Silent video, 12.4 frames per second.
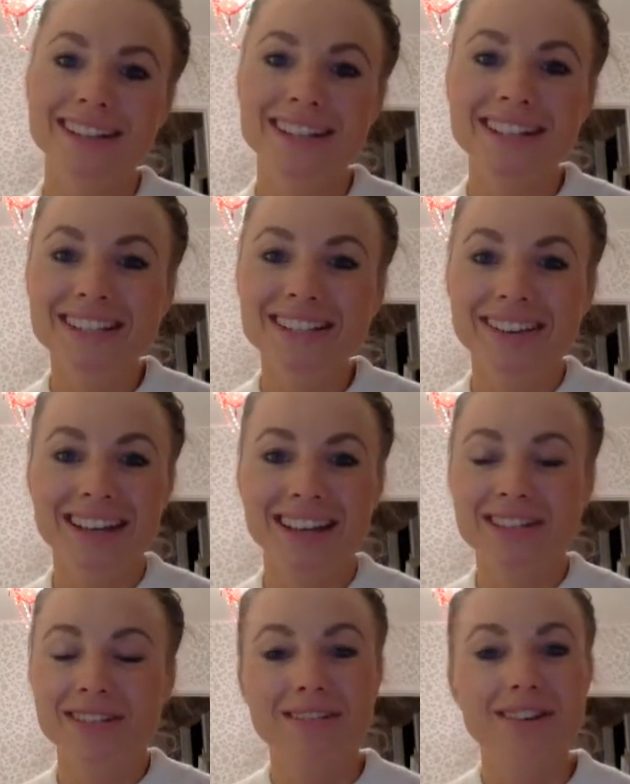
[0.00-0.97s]
It's okay
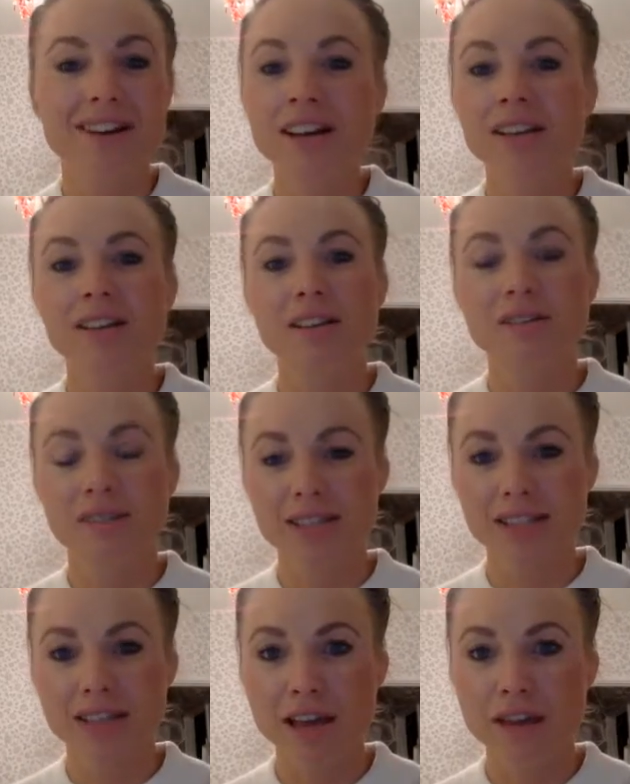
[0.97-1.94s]
to cry and you're
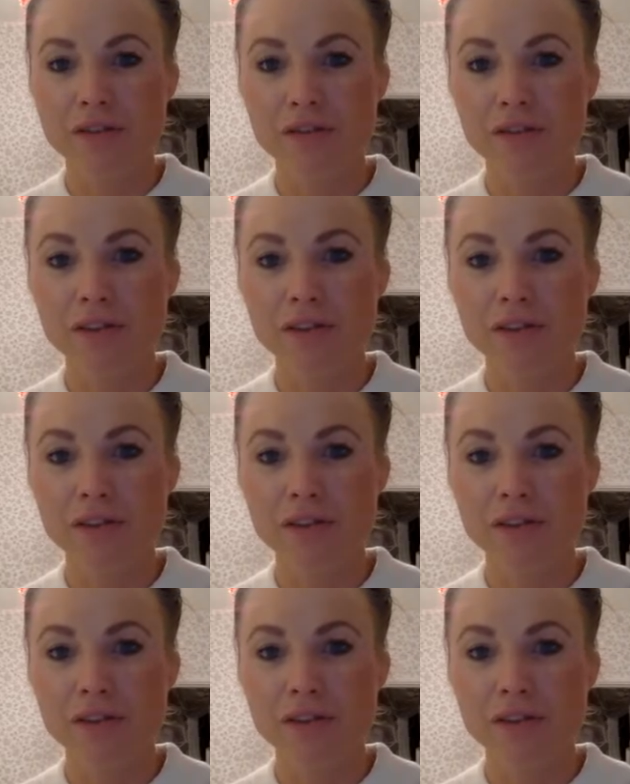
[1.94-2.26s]
safe.